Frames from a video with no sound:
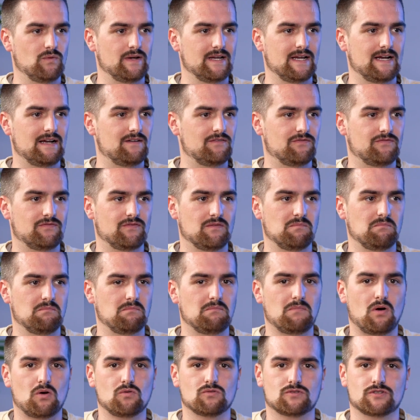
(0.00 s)
we have
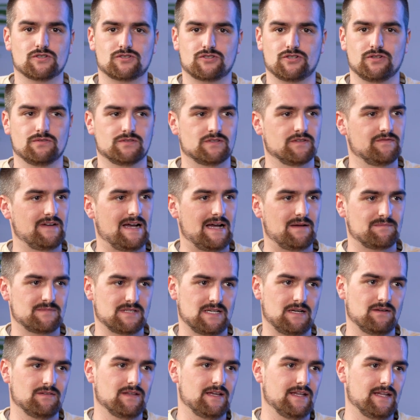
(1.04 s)
multitudes of apps out